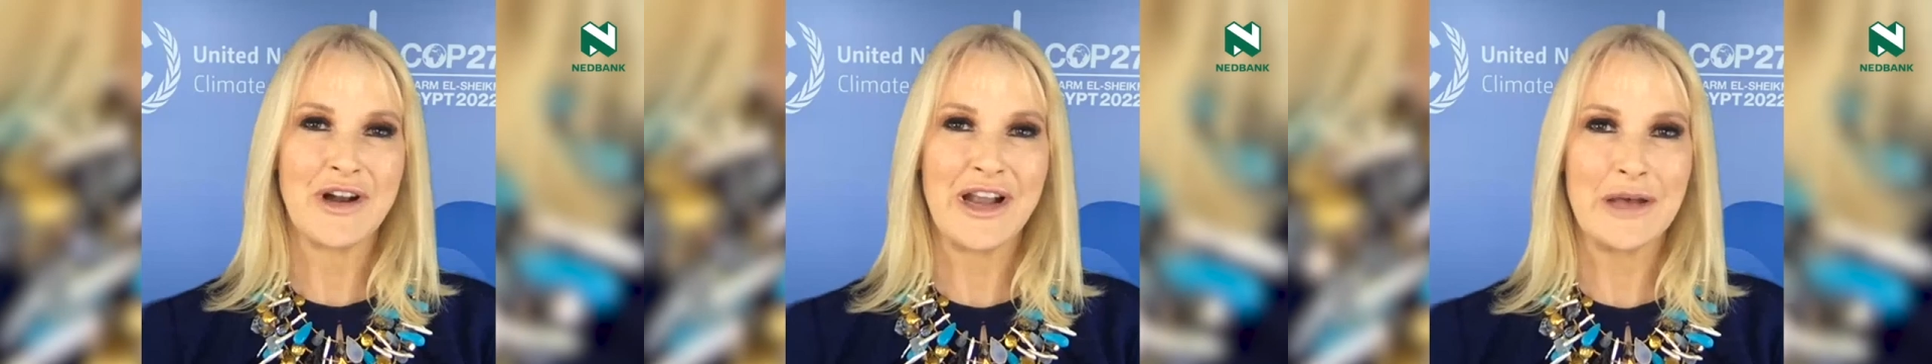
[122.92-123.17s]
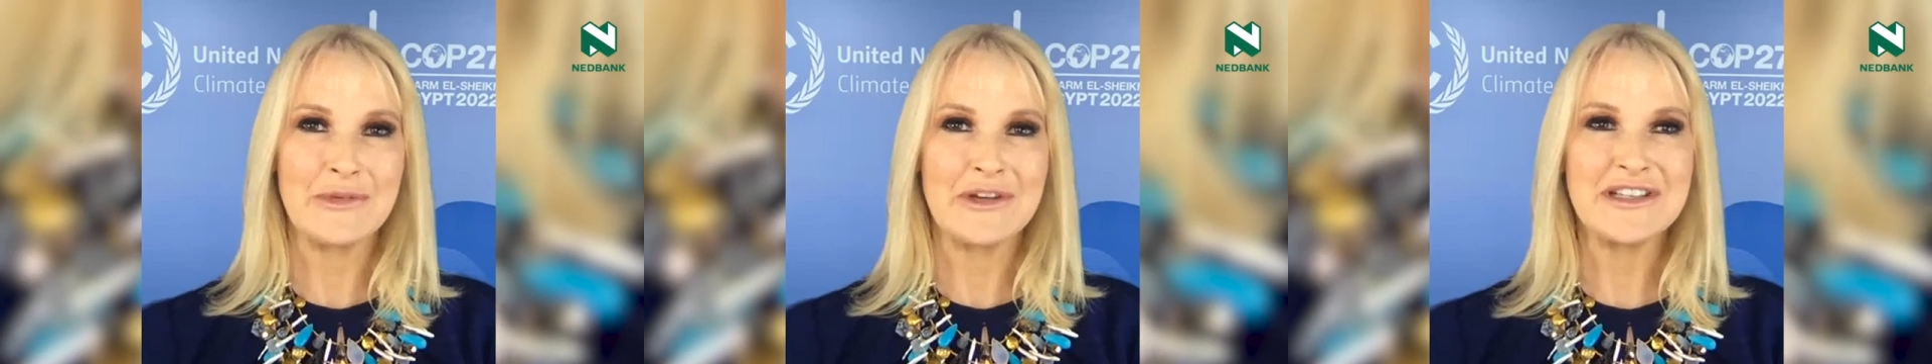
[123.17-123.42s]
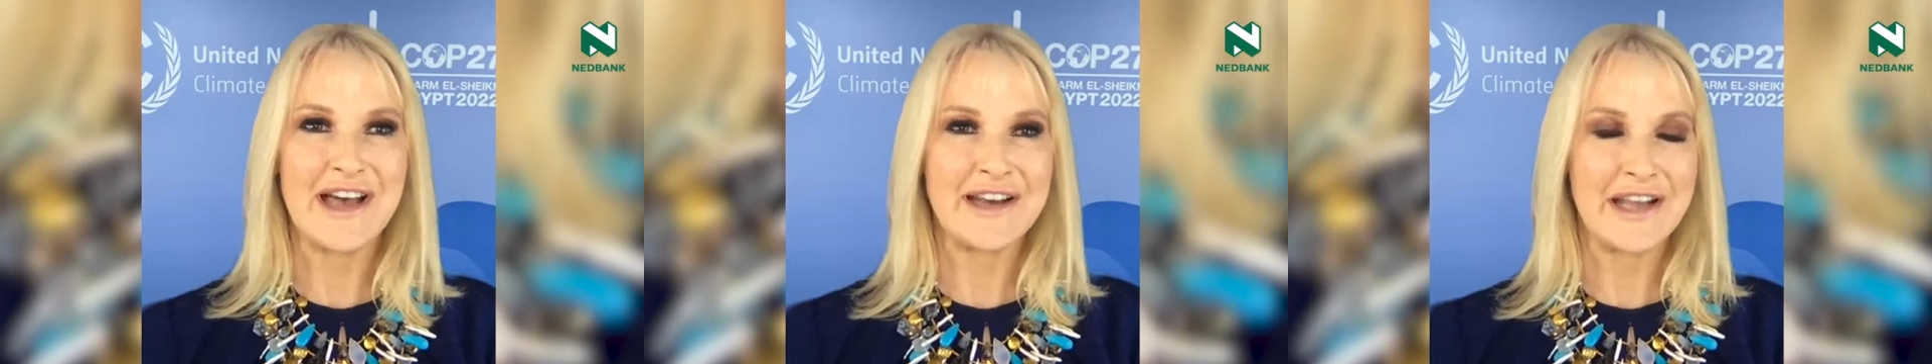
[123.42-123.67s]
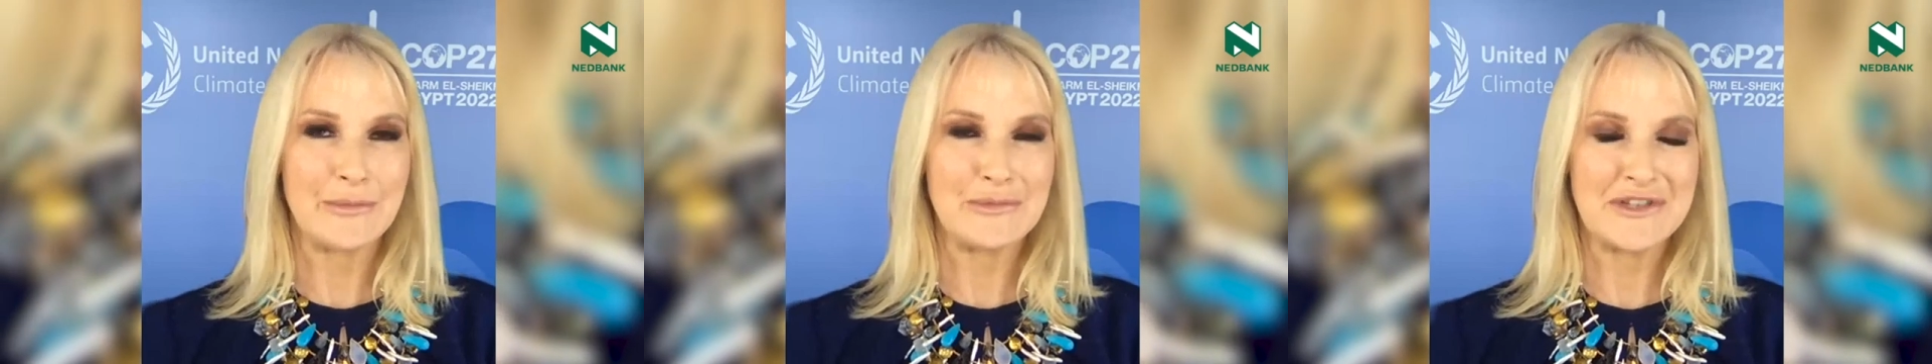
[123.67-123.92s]
climate
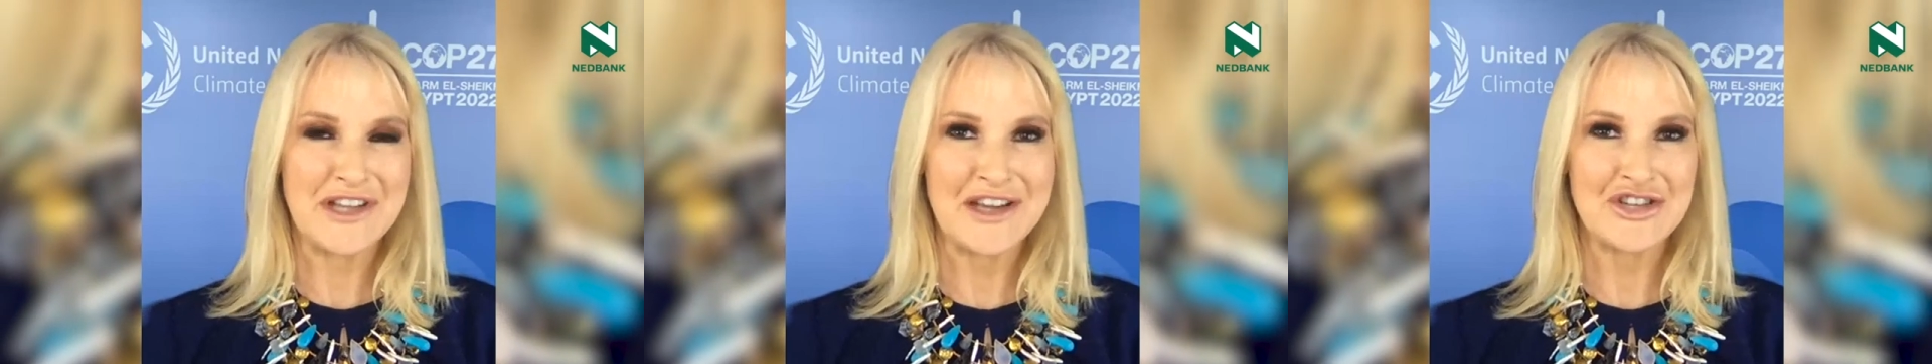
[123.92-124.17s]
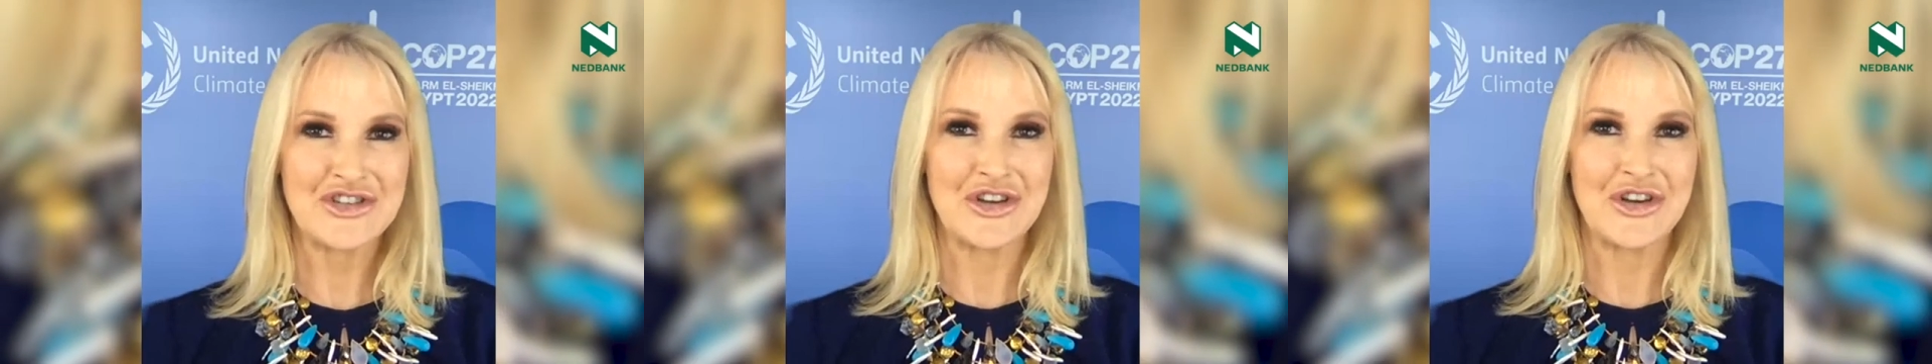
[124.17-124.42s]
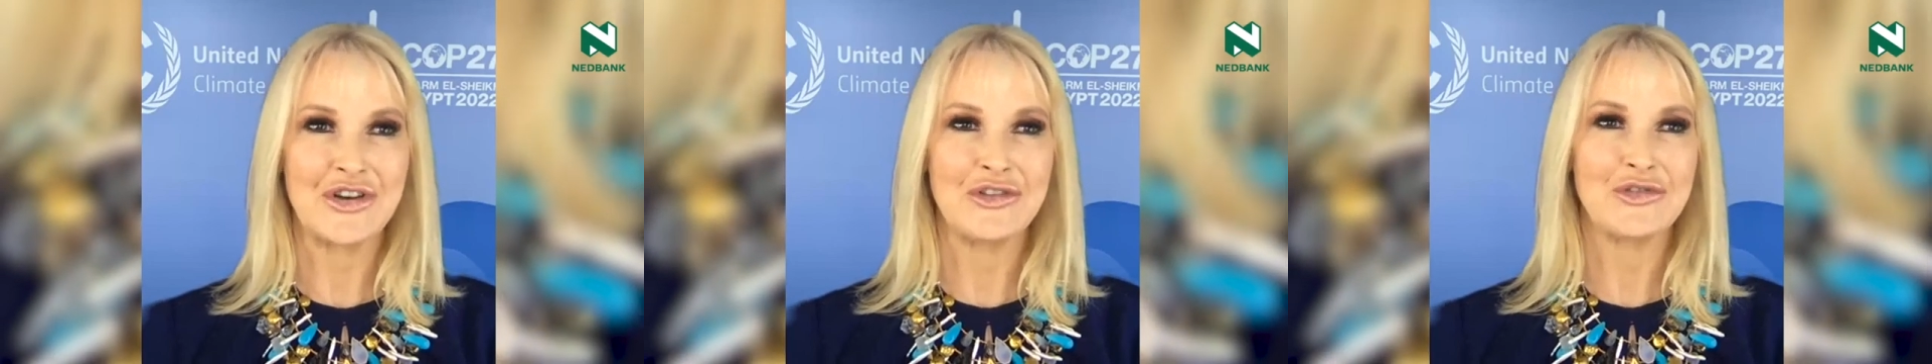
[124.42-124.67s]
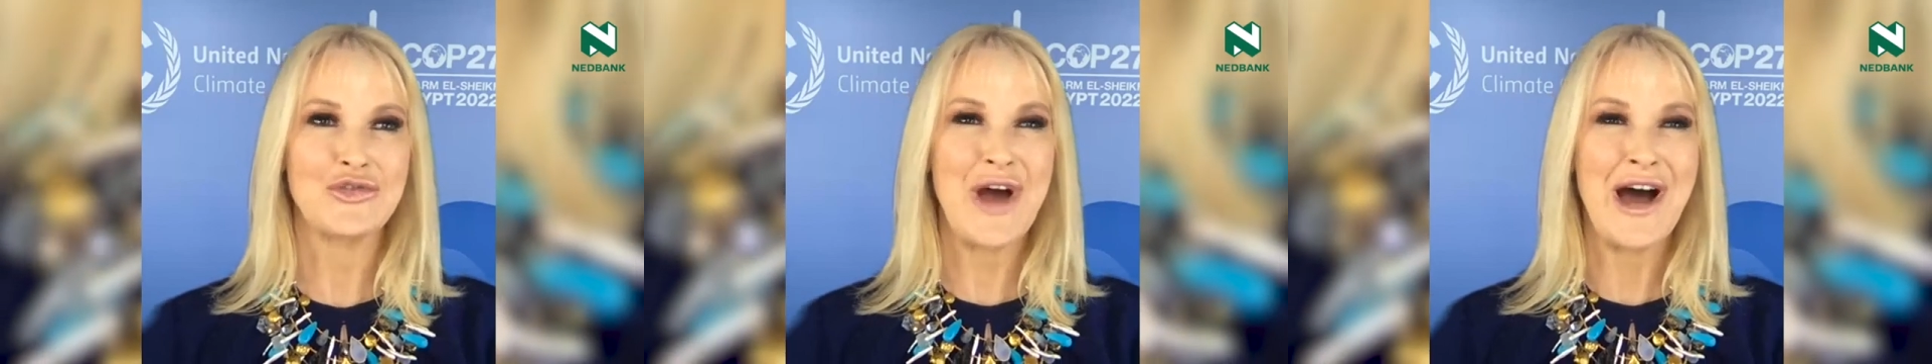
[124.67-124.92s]
adaptation
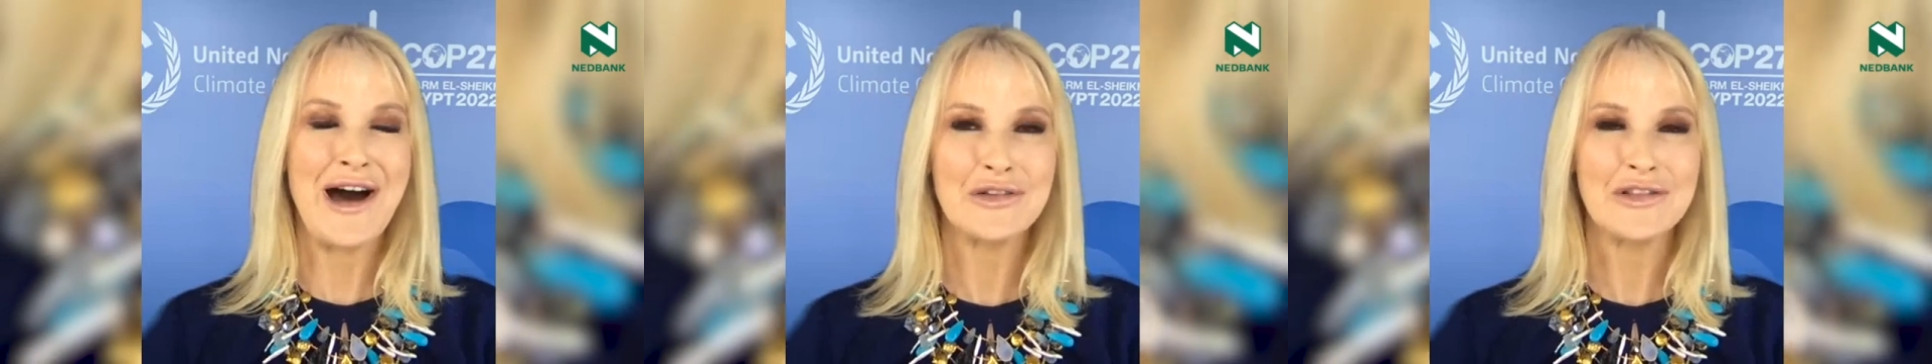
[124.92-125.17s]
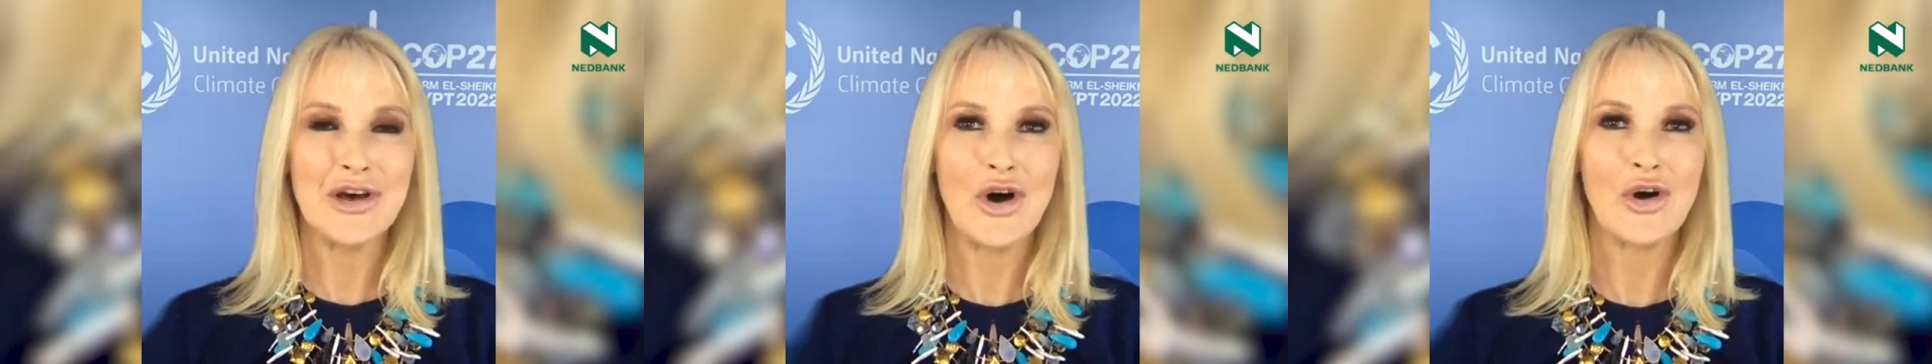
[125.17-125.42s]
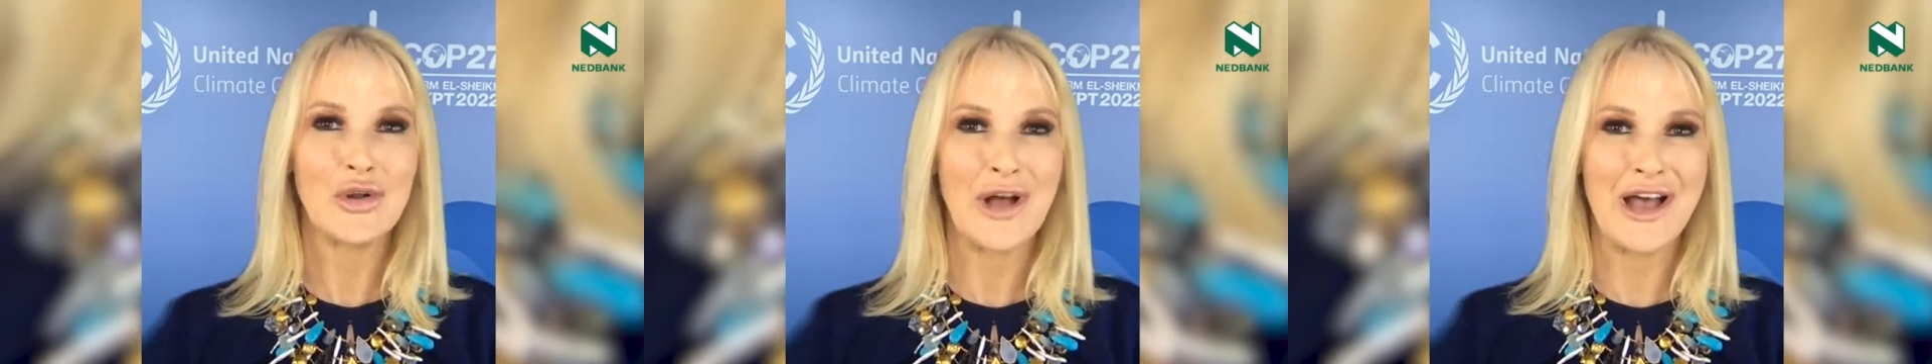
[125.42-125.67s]
throughout the whole